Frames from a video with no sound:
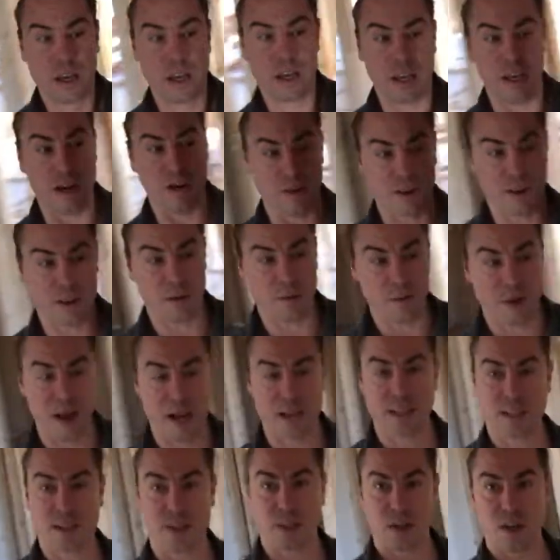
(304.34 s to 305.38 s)
Here in the
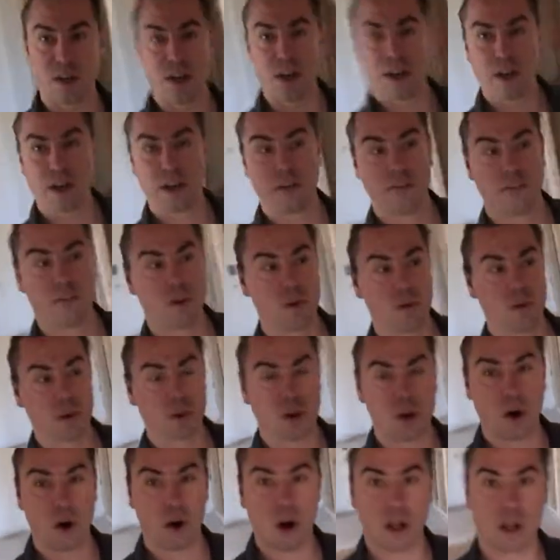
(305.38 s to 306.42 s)
master, if you
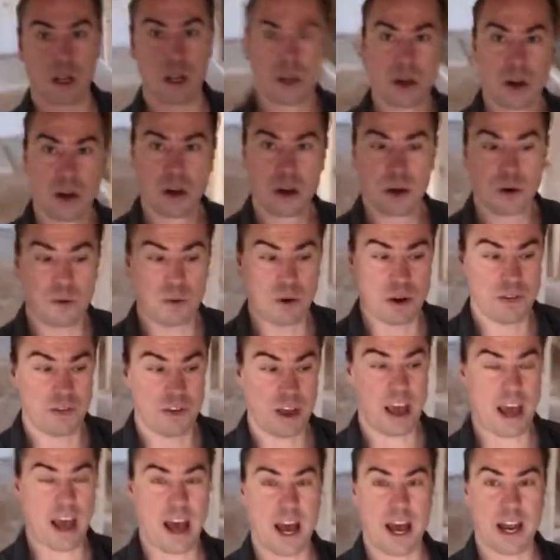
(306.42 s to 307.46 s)
recall, we've
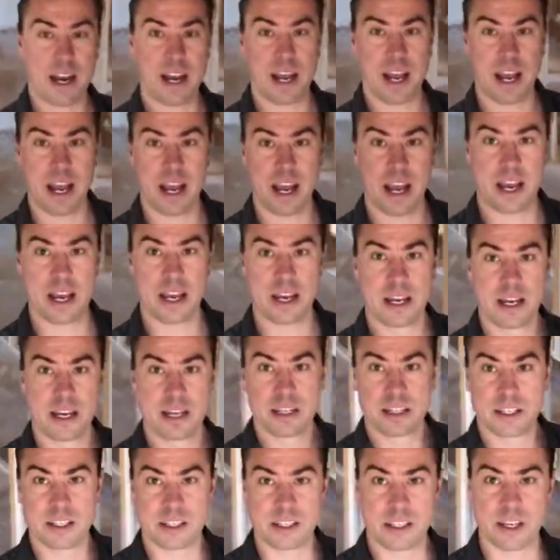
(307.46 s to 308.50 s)
had a
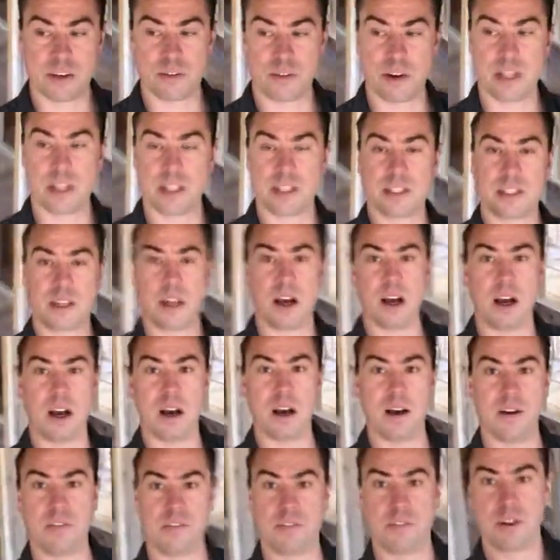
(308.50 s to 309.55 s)
series
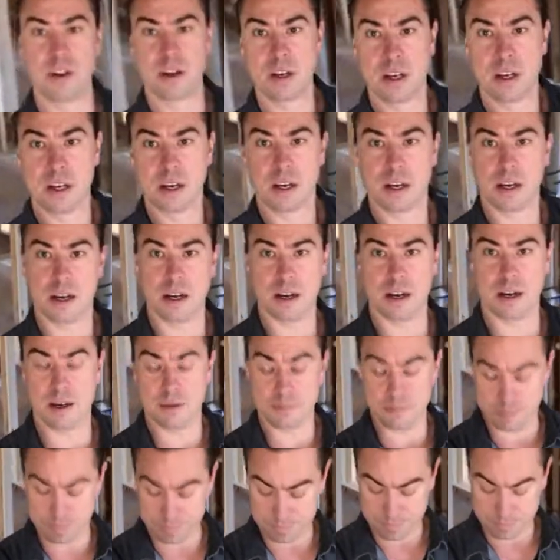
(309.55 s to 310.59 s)
of
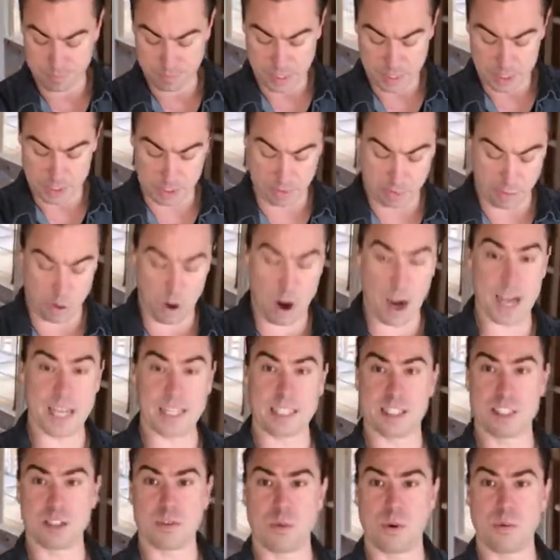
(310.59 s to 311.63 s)

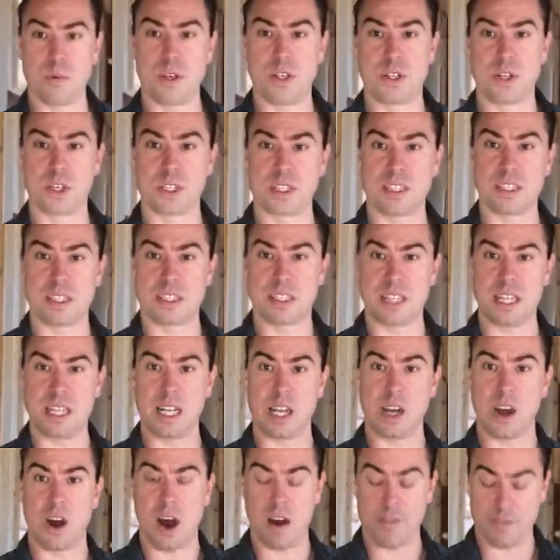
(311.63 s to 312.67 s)
surprises when we took the
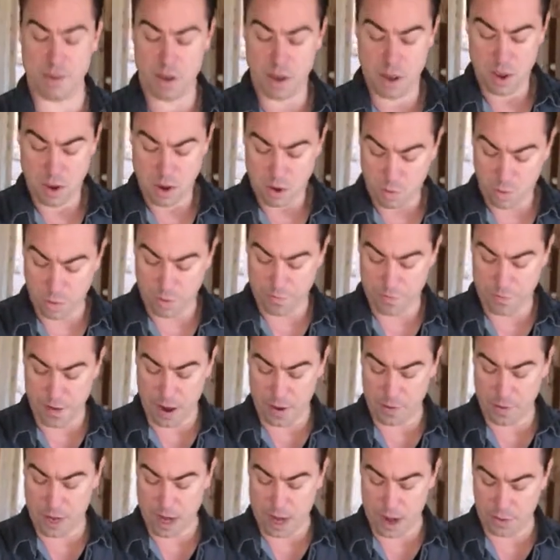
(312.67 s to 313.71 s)
ceiling off. We
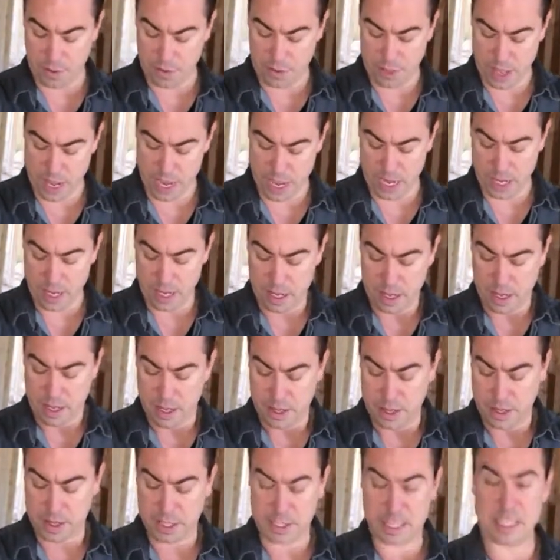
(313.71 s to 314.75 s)
found out that
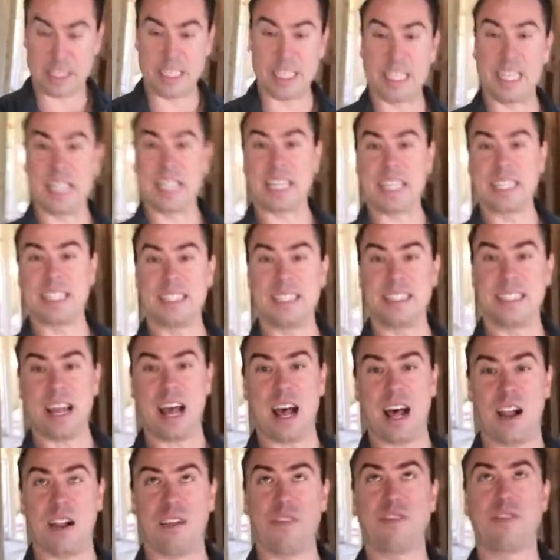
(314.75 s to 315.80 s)
the ceiling
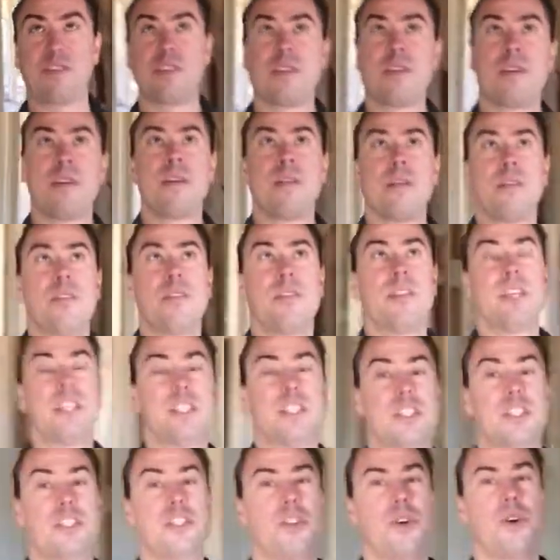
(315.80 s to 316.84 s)
itself,
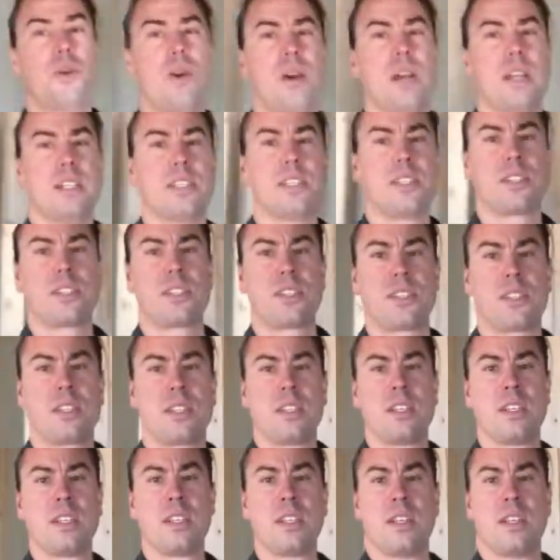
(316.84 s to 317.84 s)
these joists,